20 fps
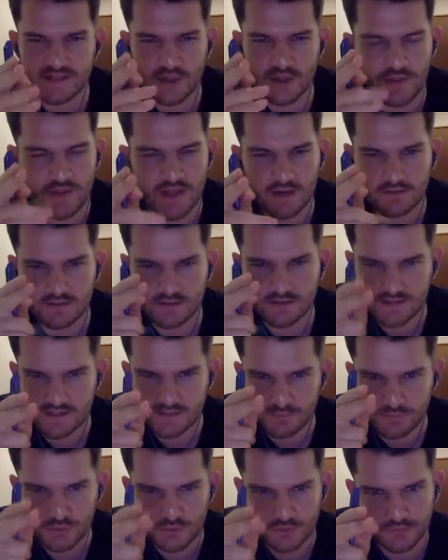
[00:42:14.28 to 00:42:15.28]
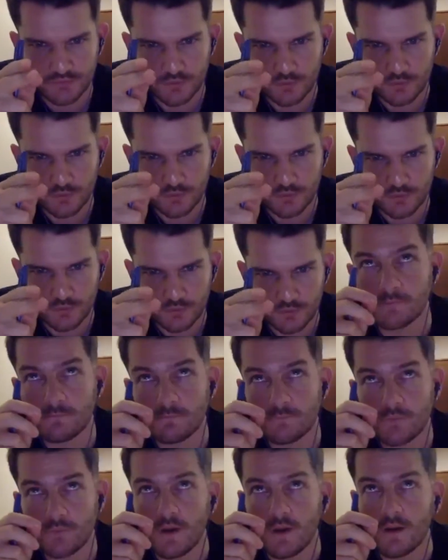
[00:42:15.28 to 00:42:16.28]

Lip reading: on that, because that's beautiful what you're talking about.